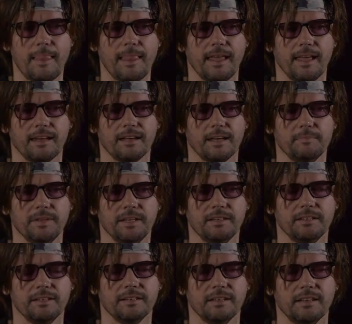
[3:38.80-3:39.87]
And I
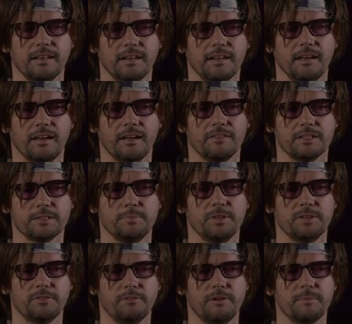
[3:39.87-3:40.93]
mean, there's
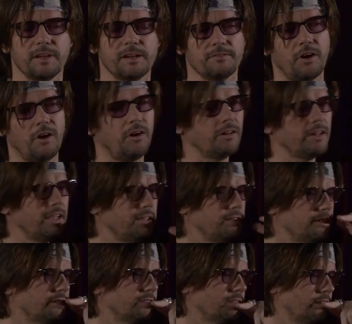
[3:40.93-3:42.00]
beautiful women of all
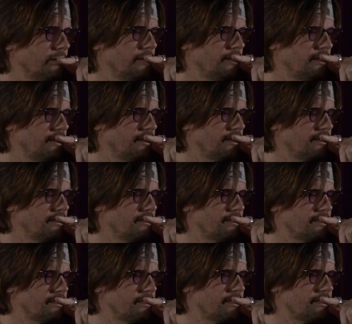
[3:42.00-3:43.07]
ages
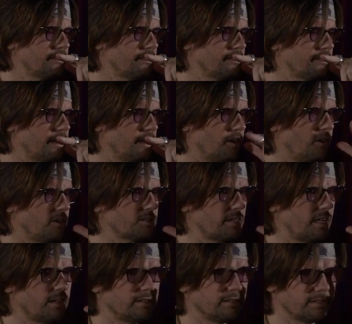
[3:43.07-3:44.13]
and all
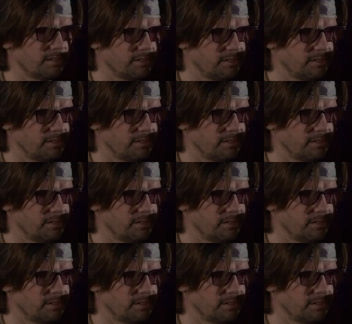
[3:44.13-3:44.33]
sizes.